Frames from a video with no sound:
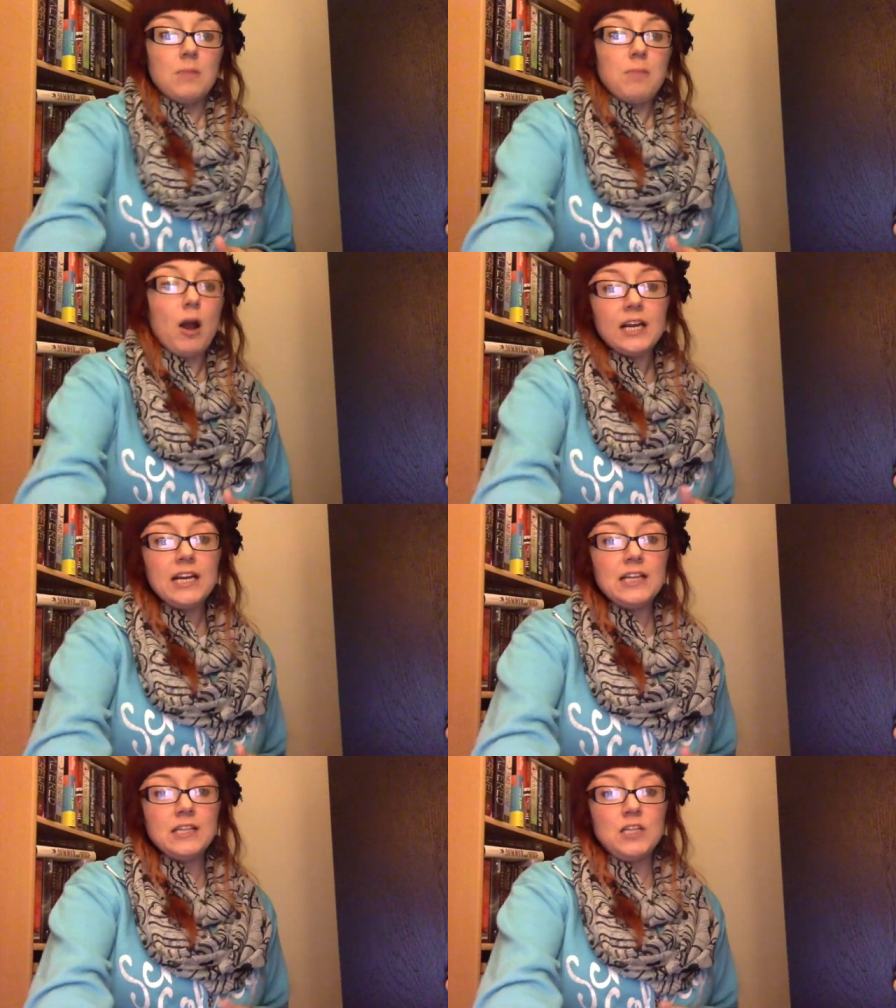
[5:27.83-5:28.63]
Party
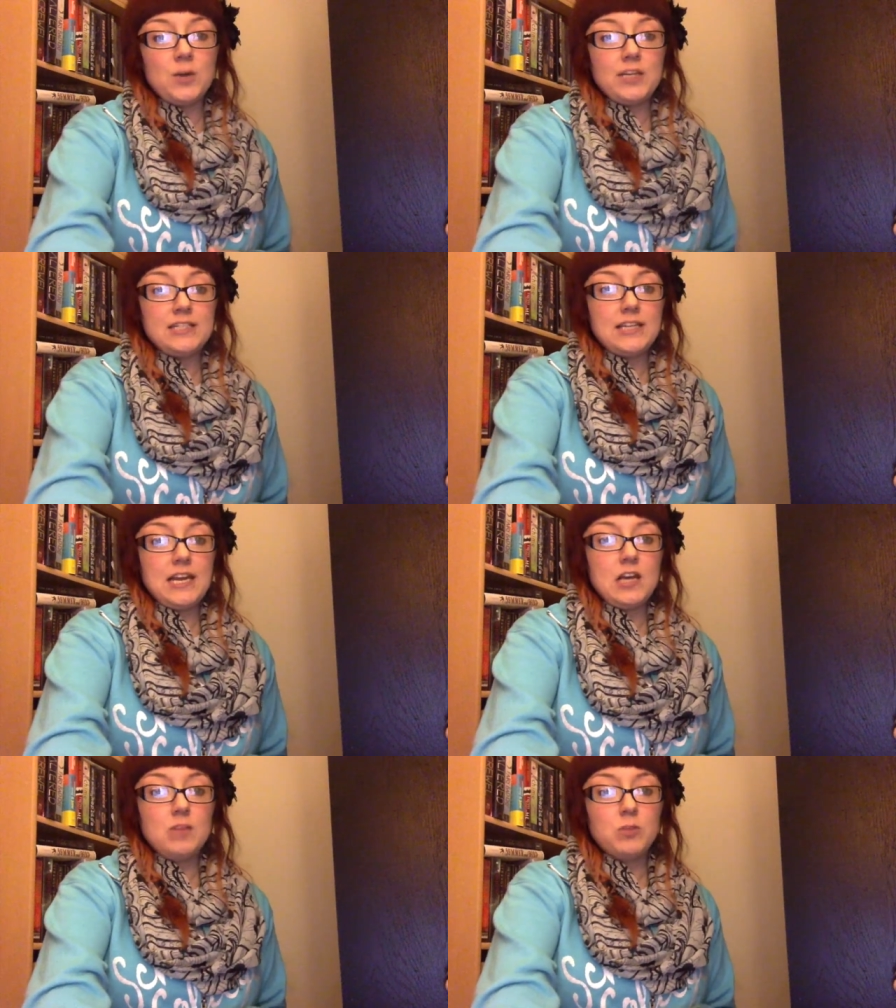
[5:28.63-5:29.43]
in the
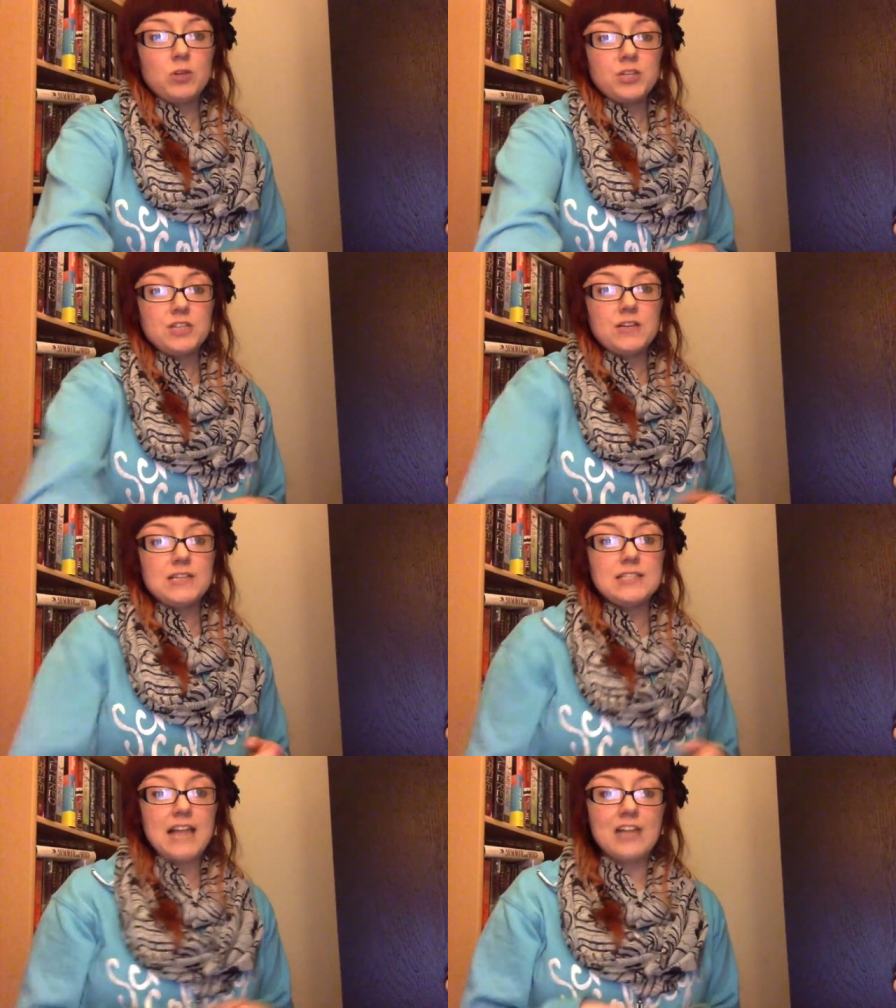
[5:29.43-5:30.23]
USA, a book or
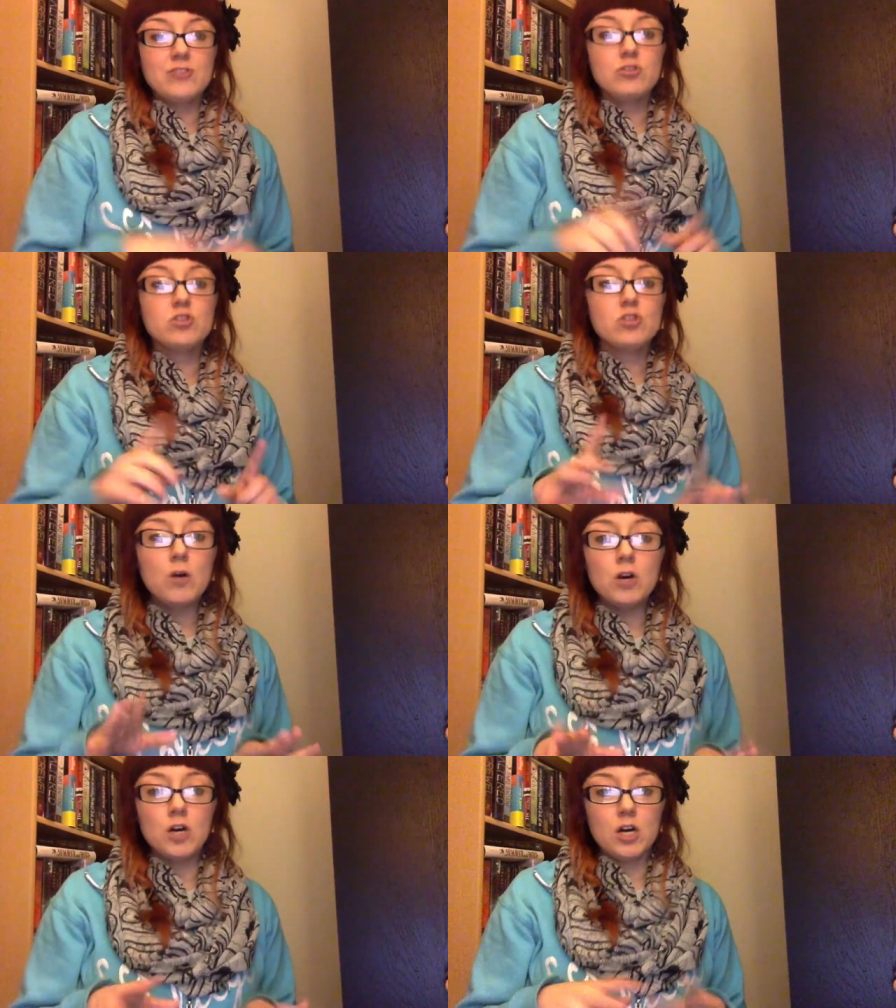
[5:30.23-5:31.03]
series that had you
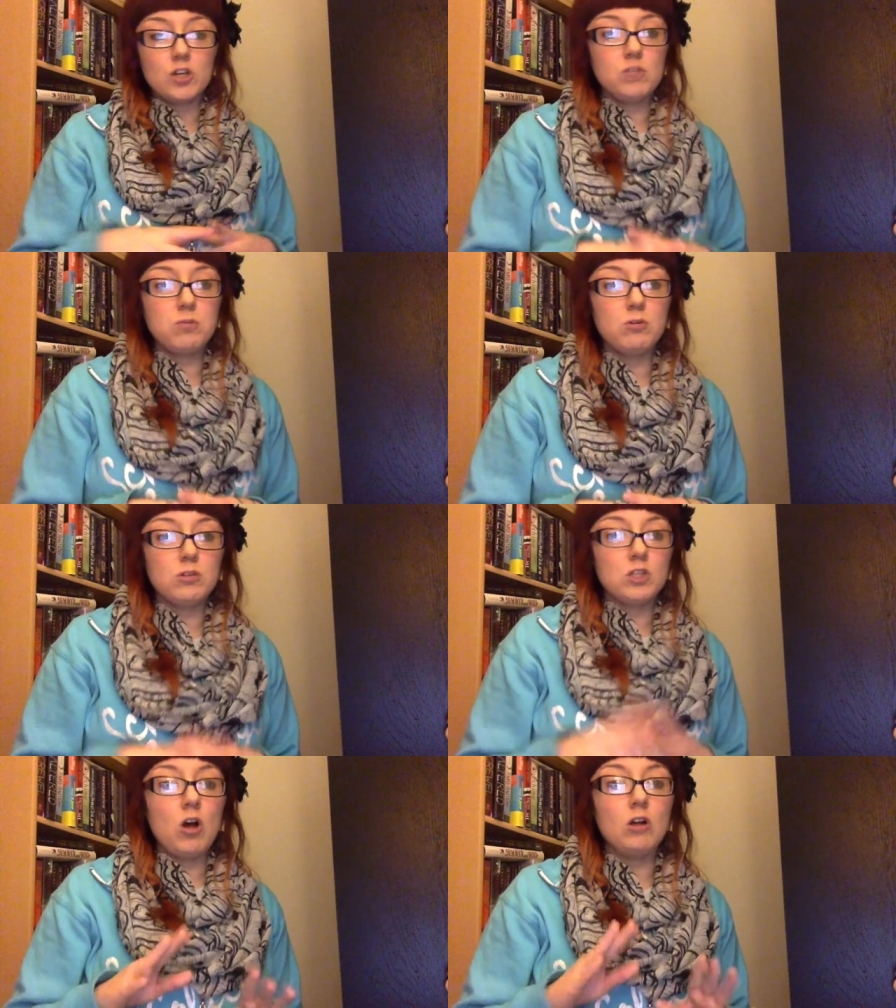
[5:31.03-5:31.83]
so hooked you
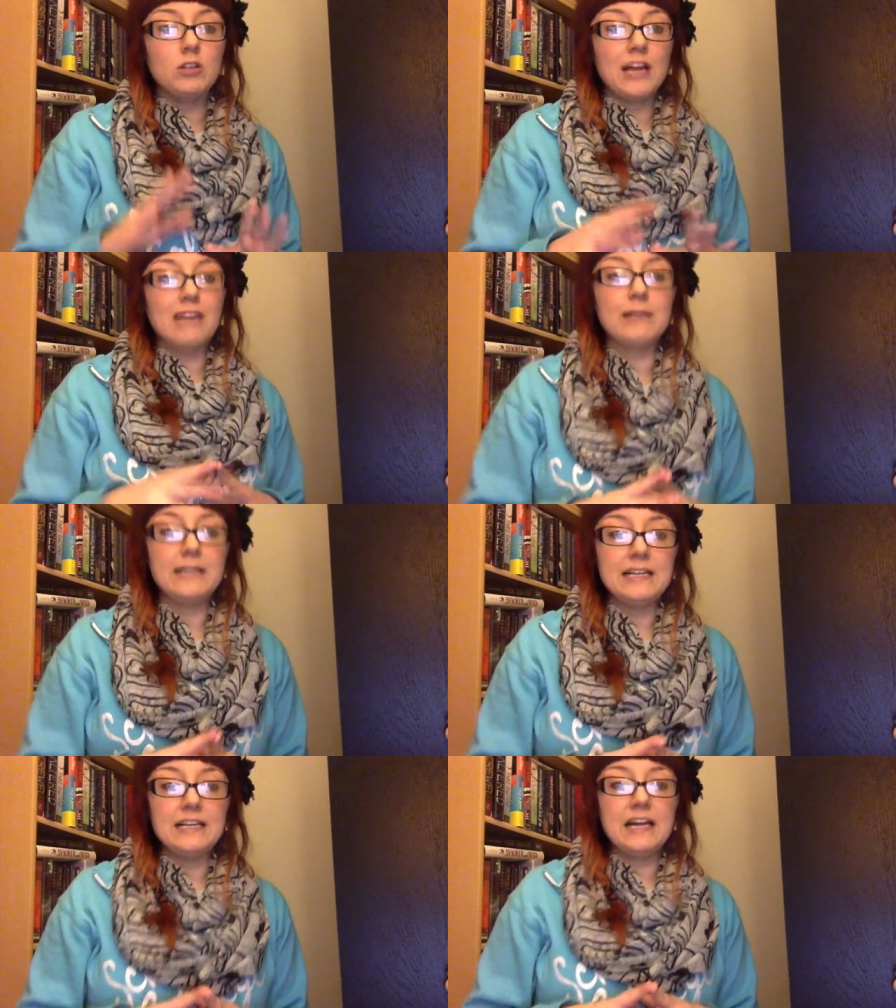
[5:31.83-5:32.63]
pulled an all-night
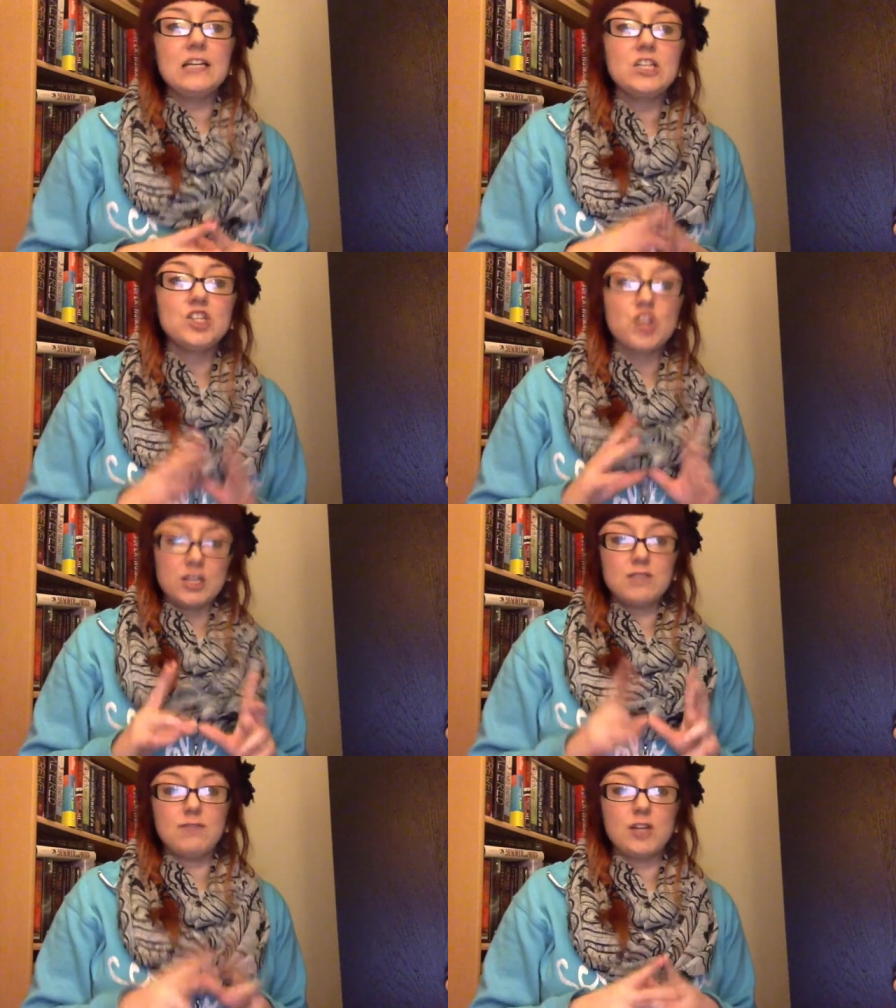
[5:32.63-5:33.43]
reading
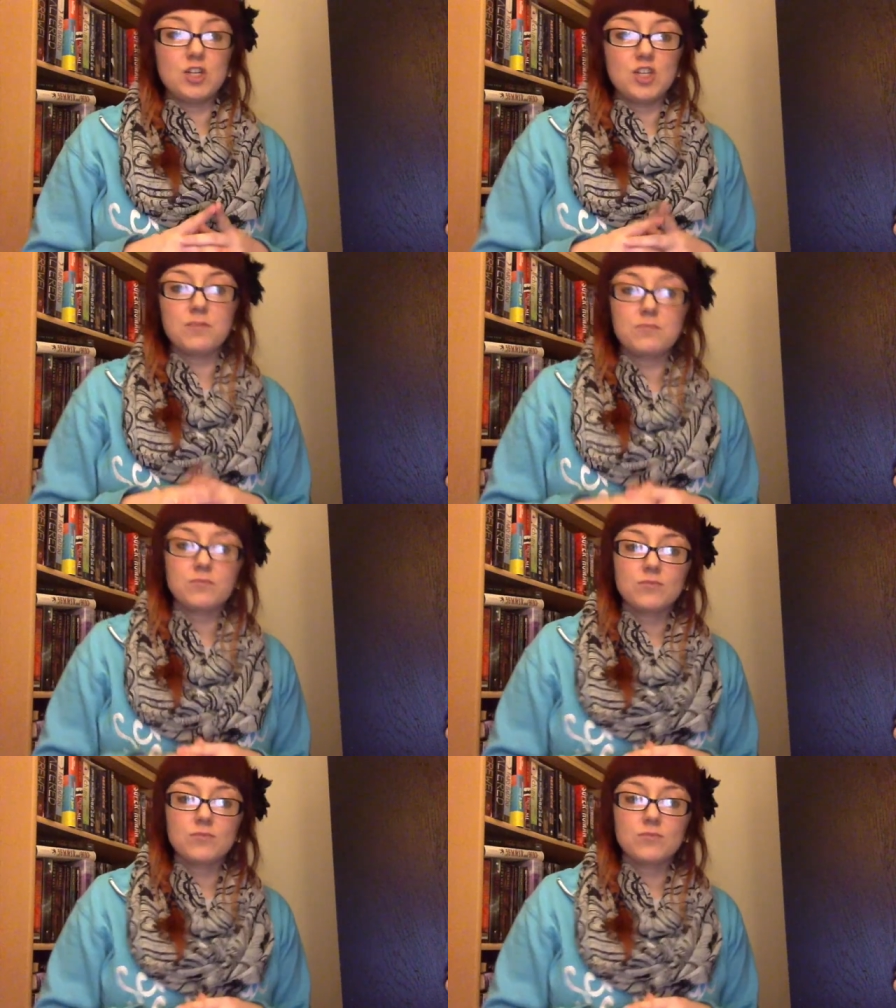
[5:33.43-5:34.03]
just to finish it.